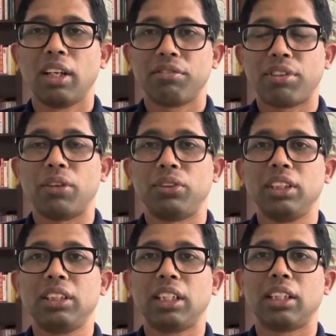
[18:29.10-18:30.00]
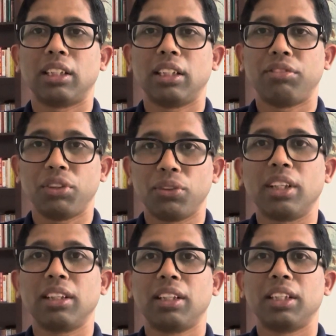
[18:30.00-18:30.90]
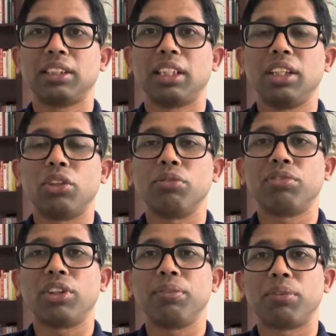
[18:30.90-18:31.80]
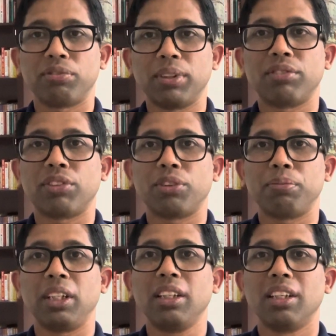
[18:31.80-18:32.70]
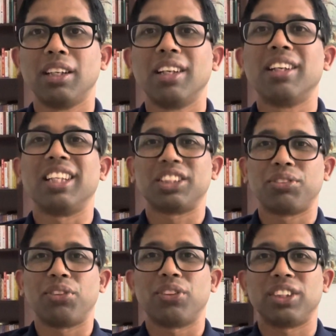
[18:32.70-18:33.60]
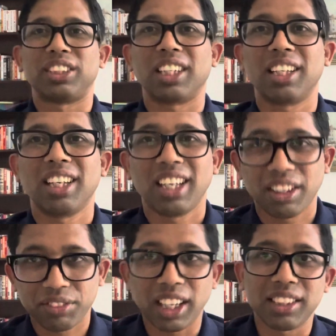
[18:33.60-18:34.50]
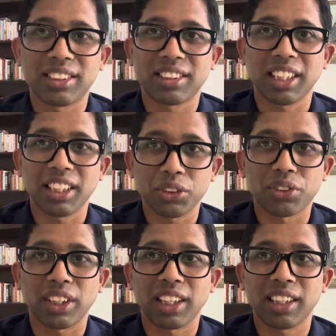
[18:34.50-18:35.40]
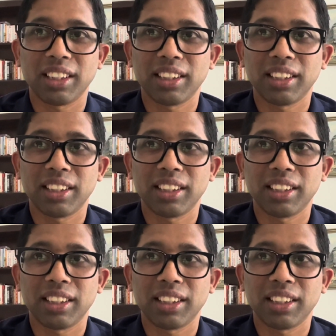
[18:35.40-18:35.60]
found it, and if you think there is any room for improvement for me. Thanks for watching. Have a nice stay in Australia.